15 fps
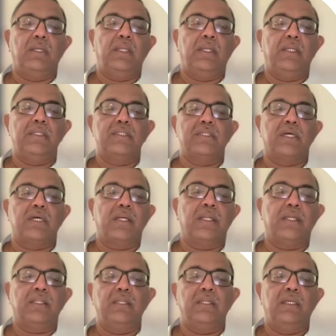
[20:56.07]
in
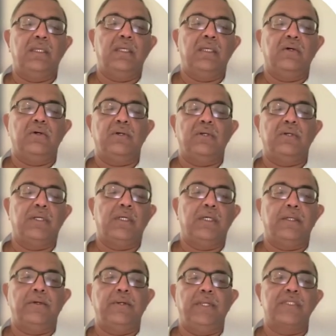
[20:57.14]
starting the
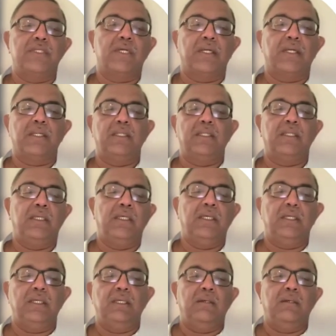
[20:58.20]
or restarting the
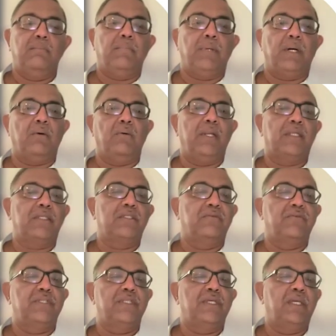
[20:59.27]
bowel
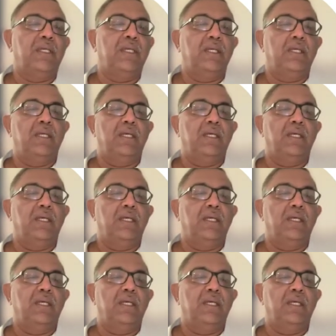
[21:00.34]
activity.